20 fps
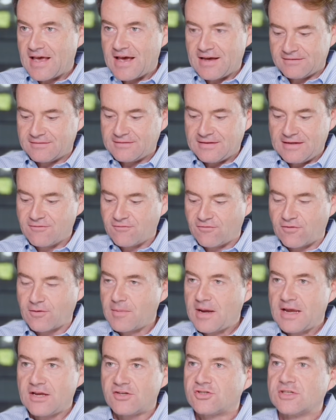that
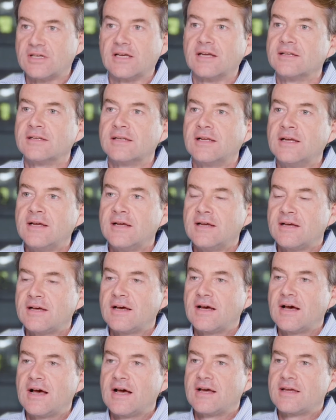information,
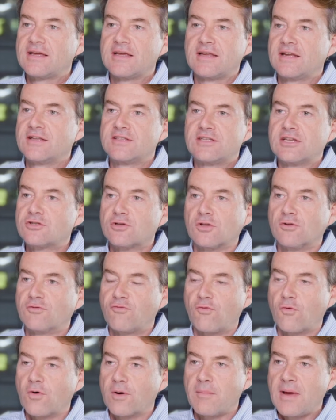uh, in a digital
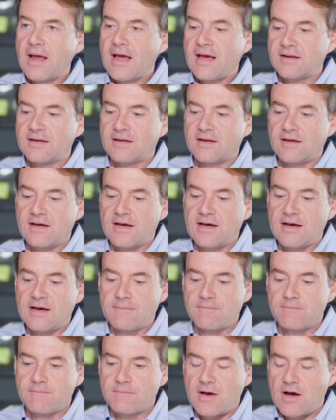format,
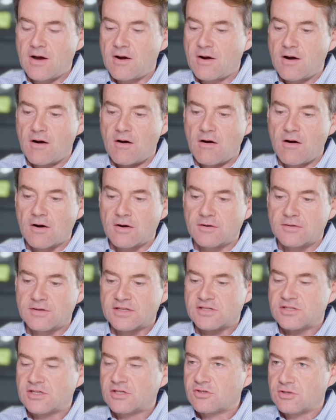um, our
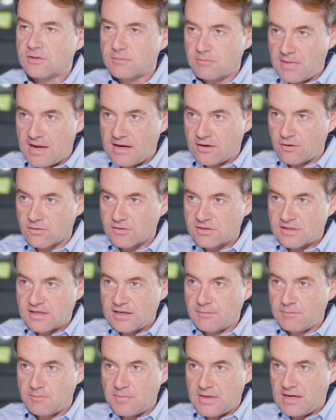decision makers
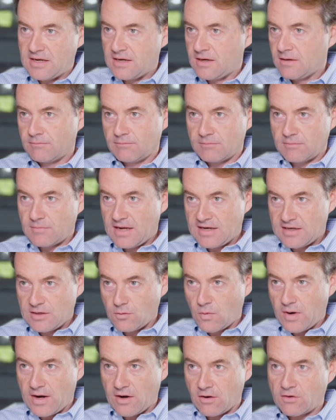can be
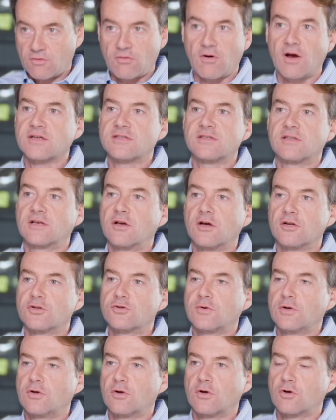anywhere across the
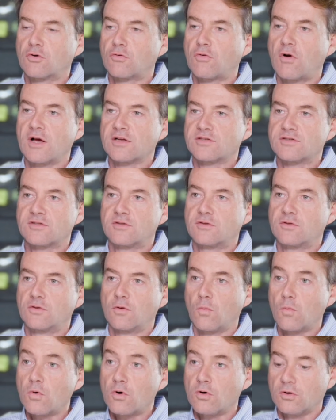country or across
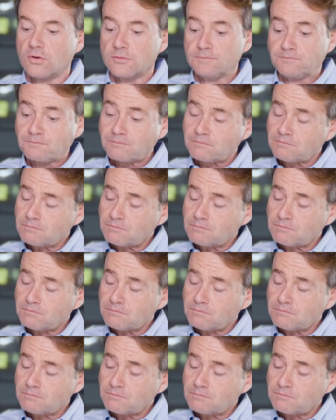the world.